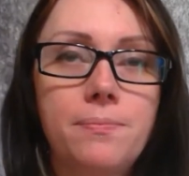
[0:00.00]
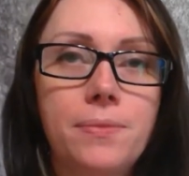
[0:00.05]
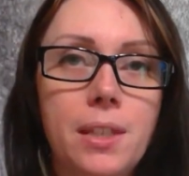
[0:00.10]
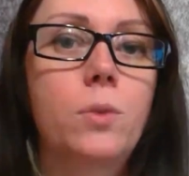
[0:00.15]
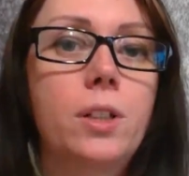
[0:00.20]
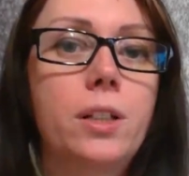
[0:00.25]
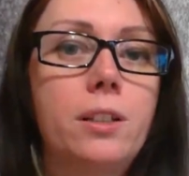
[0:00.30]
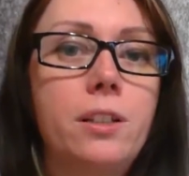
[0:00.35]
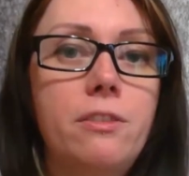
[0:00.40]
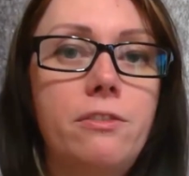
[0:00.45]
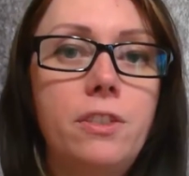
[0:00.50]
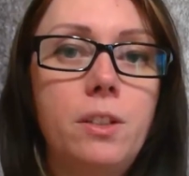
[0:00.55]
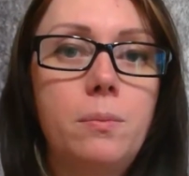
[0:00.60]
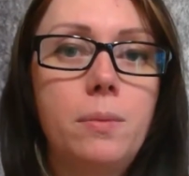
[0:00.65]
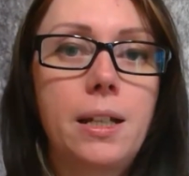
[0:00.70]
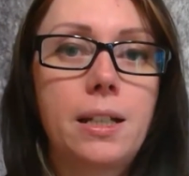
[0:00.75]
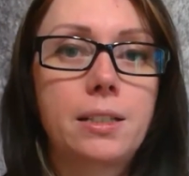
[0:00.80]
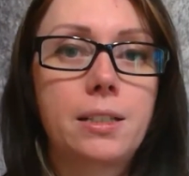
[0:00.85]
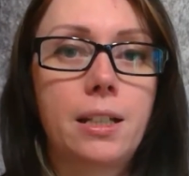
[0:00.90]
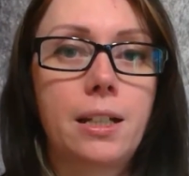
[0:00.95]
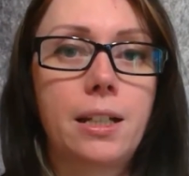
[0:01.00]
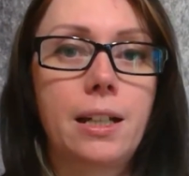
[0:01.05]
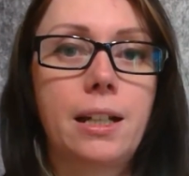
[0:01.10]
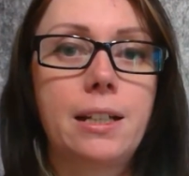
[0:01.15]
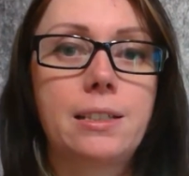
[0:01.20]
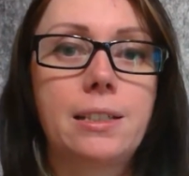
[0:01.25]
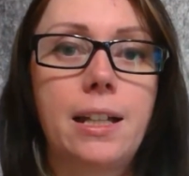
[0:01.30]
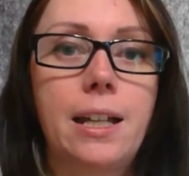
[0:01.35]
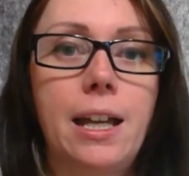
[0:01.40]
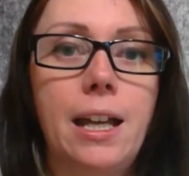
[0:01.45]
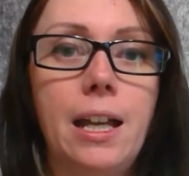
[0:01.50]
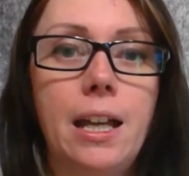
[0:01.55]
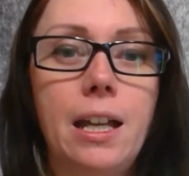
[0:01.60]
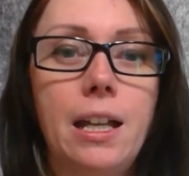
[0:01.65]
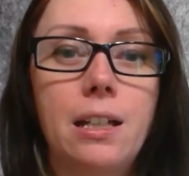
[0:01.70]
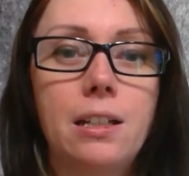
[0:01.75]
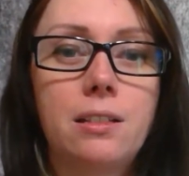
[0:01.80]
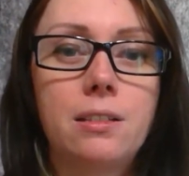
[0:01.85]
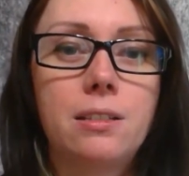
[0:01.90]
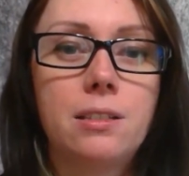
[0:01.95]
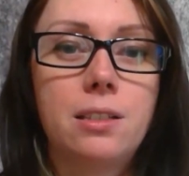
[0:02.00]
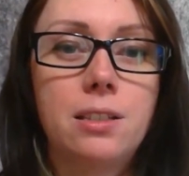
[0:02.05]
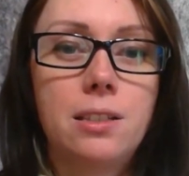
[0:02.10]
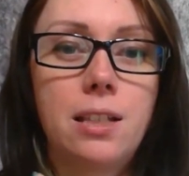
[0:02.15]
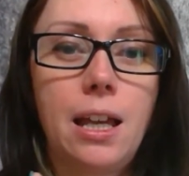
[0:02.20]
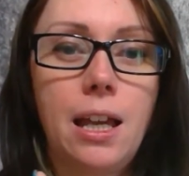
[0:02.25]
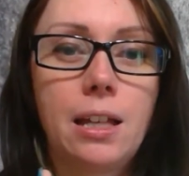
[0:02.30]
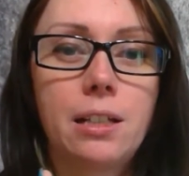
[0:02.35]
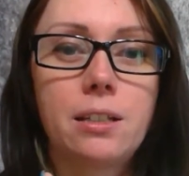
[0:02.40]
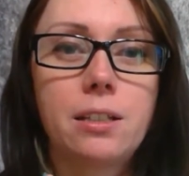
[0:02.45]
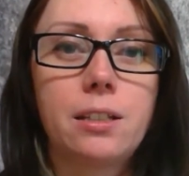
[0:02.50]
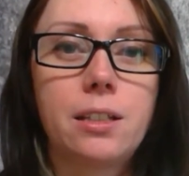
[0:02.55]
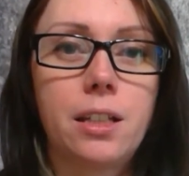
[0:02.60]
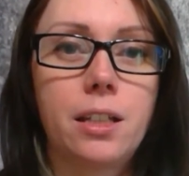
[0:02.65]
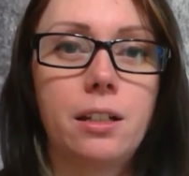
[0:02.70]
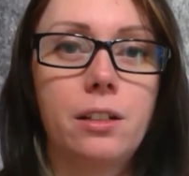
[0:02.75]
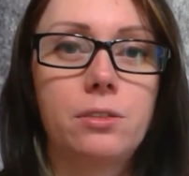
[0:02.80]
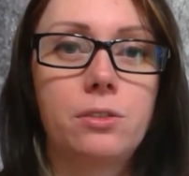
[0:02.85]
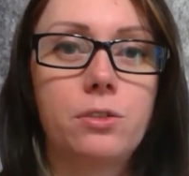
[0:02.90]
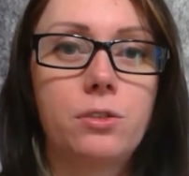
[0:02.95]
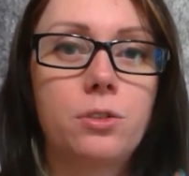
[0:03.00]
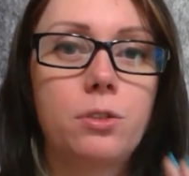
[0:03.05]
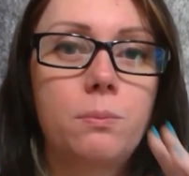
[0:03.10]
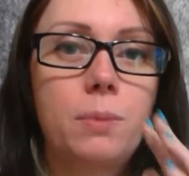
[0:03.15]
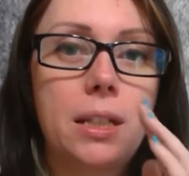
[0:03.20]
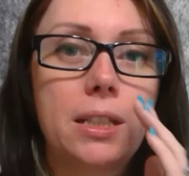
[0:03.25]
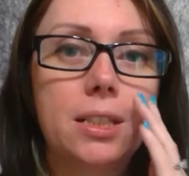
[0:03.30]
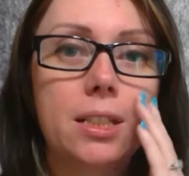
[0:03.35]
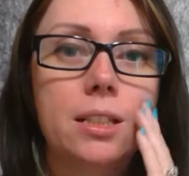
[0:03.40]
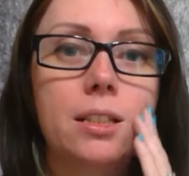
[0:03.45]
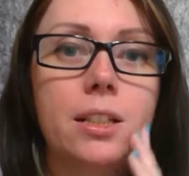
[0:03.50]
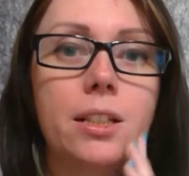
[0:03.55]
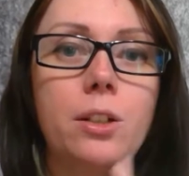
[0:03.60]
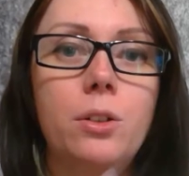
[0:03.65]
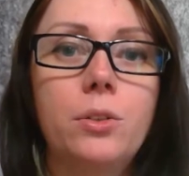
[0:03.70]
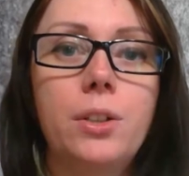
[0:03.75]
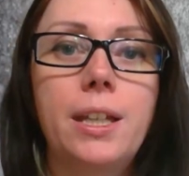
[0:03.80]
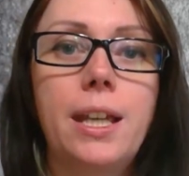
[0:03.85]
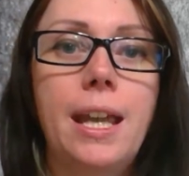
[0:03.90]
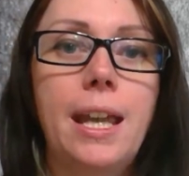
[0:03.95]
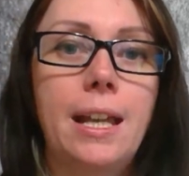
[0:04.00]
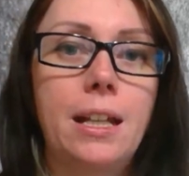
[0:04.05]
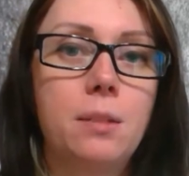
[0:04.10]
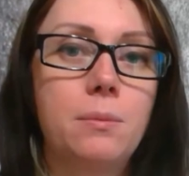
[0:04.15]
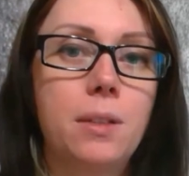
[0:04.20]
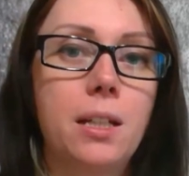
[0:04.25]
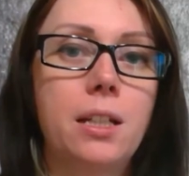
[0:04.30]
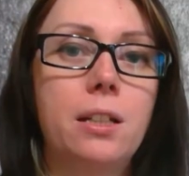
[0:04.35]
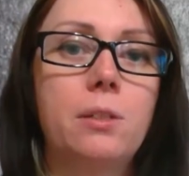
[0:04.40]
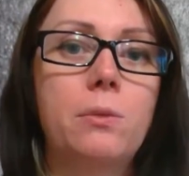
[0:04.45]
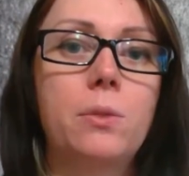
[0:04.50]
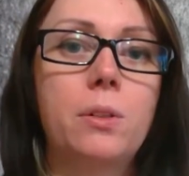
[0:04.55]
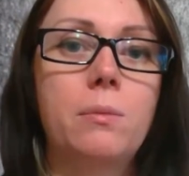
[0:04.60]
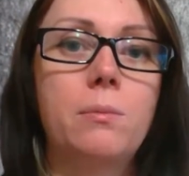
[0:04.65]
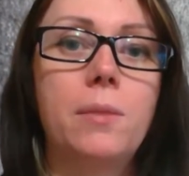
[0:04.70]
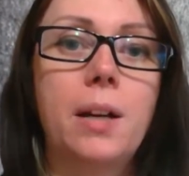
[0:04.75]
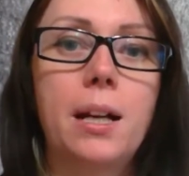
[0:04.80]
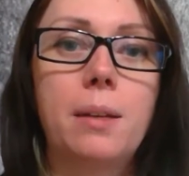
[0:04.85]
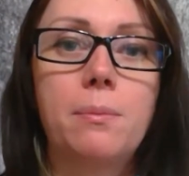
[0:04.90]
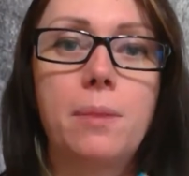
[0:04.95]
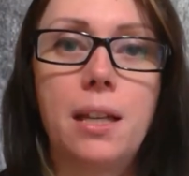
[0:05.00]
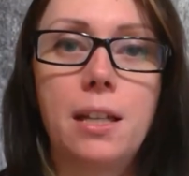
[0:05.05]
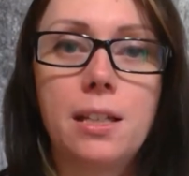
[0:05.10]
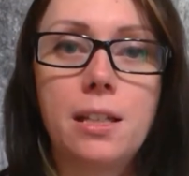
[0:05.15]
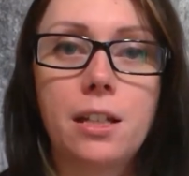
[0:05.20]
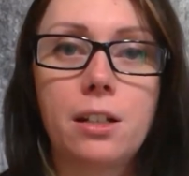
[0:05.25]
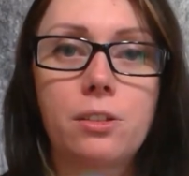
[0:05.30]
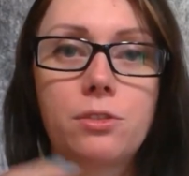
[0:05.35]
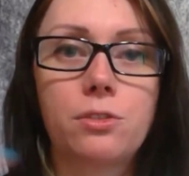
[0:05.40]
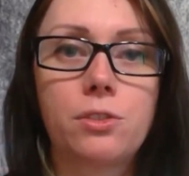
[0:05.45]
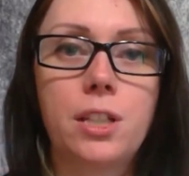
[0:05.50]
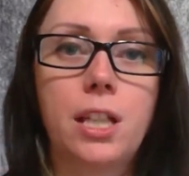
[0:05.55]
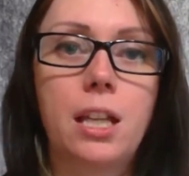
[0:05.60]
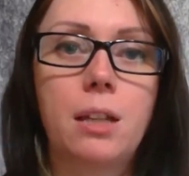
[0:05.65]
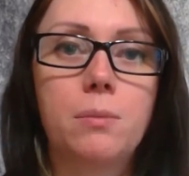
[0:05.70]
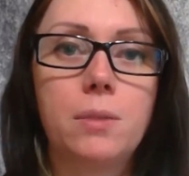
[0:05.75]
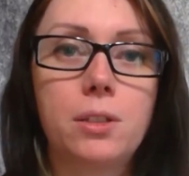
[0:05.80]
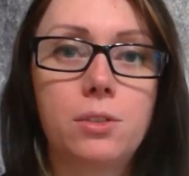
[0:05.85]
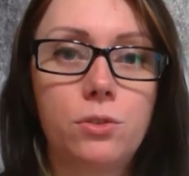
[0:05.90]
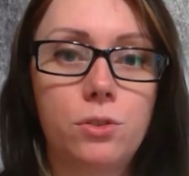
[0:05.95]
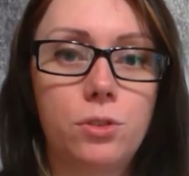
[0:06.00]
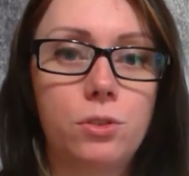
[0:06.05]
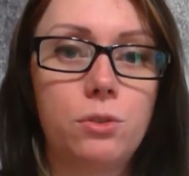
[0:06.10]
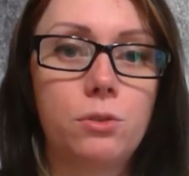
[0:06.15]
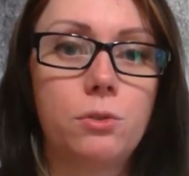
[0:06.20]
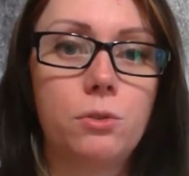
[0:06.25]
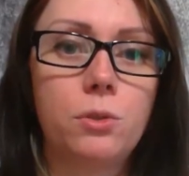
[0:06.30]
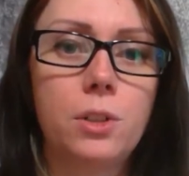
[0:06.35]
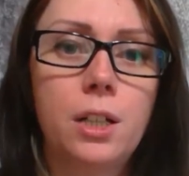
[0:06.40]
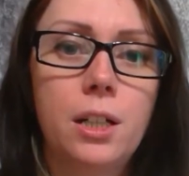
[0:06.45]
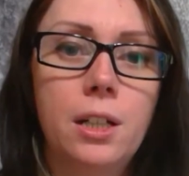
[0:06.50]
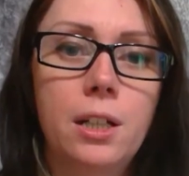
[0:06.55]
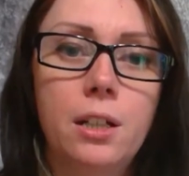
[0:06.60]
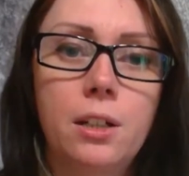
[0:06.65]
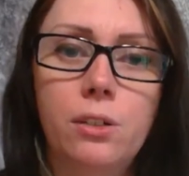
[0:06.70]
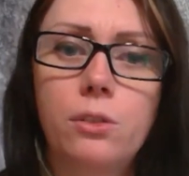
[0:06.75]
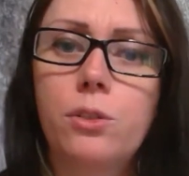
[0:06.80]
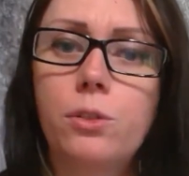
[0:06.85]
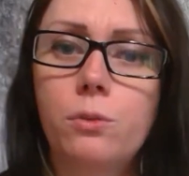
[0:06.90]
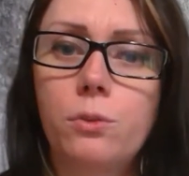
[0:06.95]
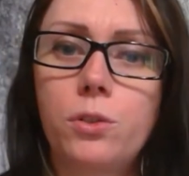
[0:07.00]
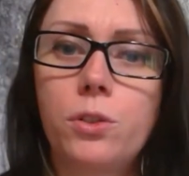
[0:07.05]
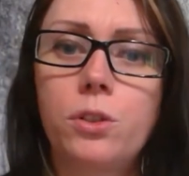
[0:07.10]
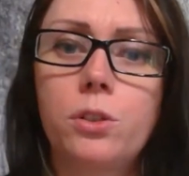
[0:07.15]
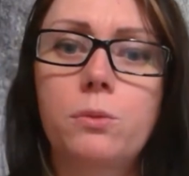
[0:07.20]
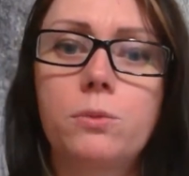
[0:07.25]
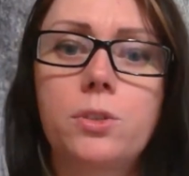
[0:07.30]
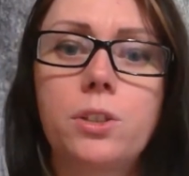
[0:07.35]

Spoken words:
one of the feedbacks that I got is I had stagnant characters who basically only animated when my main character came into the room.